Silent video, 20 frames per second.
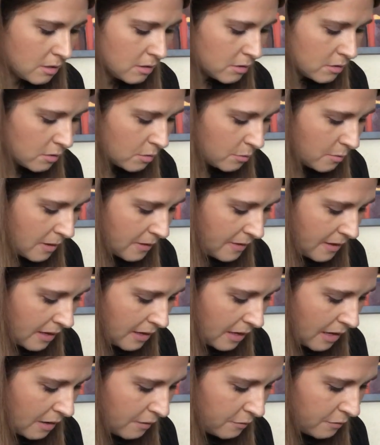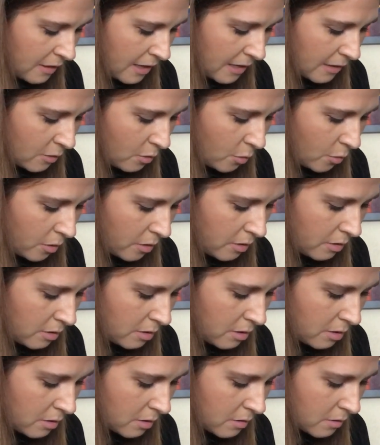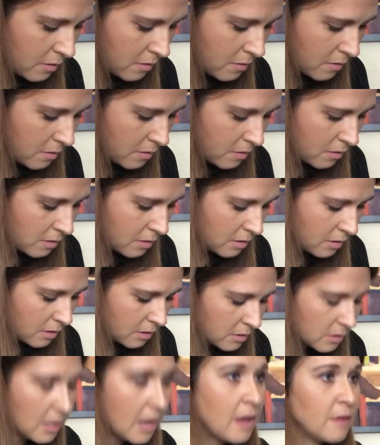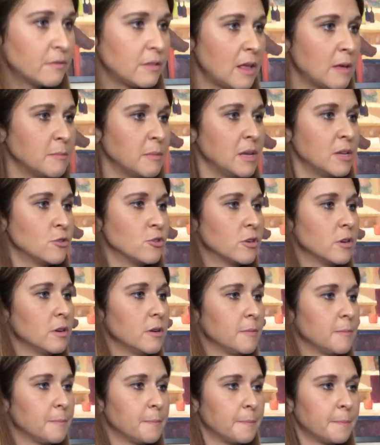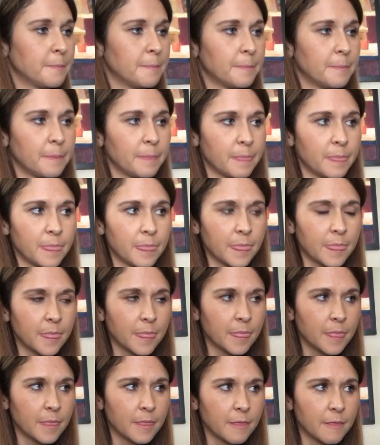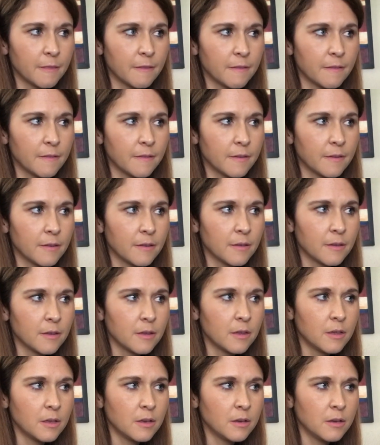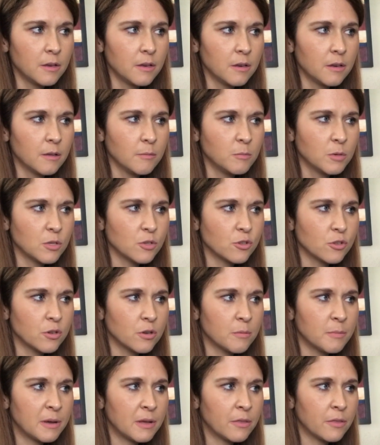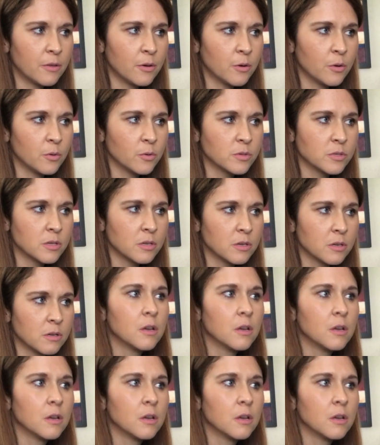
So I'll write that A flat chord. It's A flat major. I'm not sure about those.